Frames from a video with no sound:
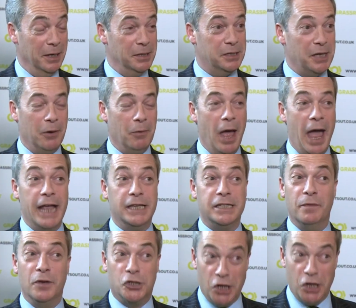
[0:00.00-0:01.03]
So it's
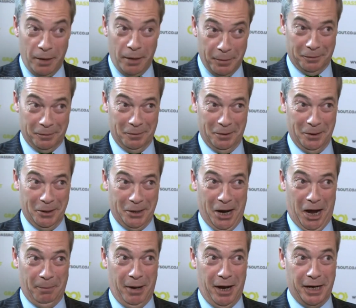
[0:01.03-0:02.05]
in the German
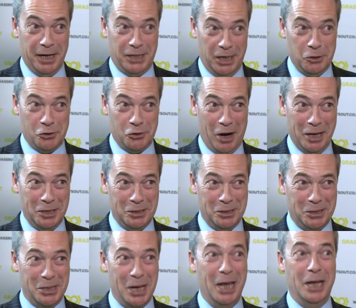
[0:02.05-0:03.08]
car market's
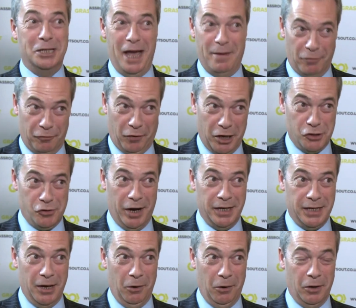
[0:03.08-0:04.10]
interests to have a free
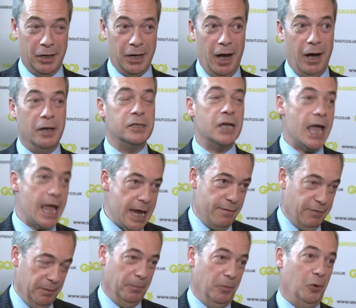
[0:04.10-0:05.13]
trade deal on cars,
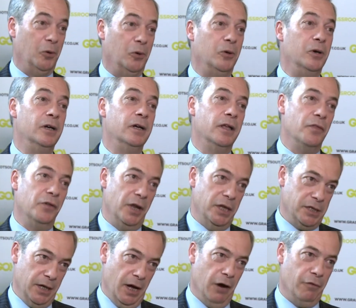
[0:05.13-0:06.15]
even more than
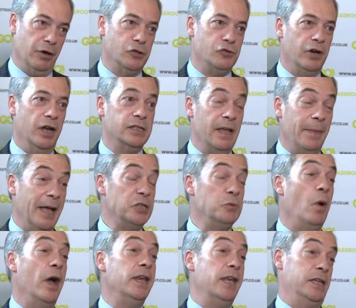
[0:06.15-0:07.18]
it's in our interest. And that's
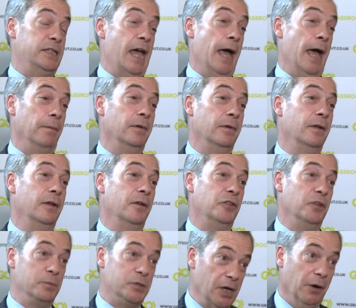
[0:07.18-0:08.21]
why Nissan
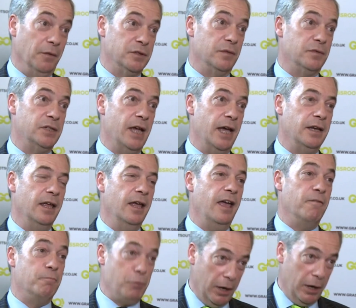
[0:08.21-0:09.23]
themselves have said
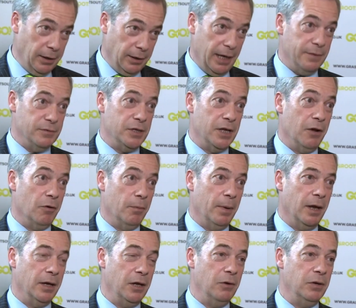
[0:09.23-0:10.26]
if Britain leaves the
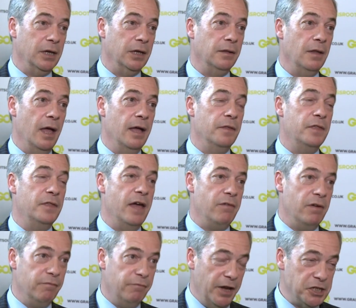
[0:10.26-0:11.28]
European Union,
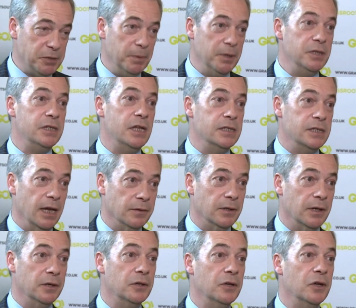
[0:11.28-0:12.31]
their investments in
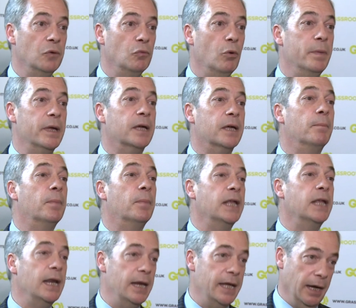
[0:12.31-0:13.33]
Sunderland will be
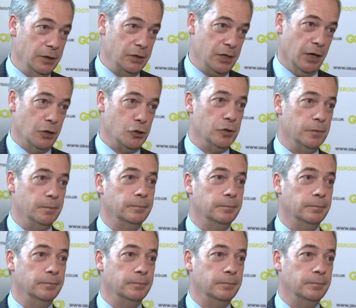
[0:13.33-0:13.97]
completely untouched.